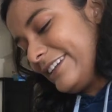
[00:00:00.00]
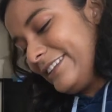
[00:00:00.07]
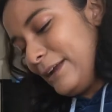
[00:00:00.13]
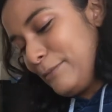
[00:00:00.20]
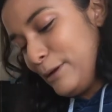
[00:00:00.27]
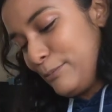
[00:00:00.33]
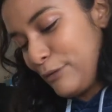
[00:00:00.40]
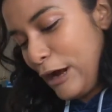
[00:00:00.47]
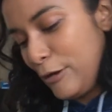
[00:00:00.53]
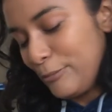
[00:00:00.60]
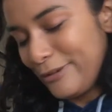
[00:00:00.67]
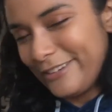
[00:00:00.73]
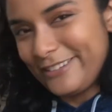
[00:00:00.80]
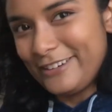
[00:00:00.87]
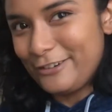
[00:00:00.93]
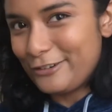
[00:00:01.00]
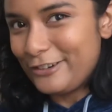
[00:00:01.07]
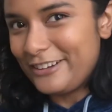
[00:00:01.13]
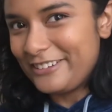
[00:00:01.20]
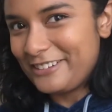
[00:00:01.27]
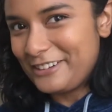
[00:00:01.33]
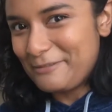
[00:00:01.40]
because I'm a brown person, you're
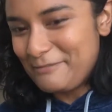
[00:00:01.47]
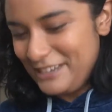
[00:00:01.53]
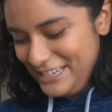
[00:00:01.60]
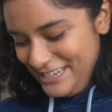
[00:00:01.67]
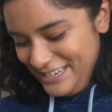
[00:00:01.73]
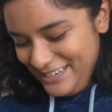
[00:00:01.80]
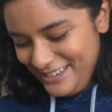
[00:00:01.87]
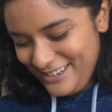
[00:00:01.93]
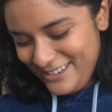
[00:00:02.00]
trusting me.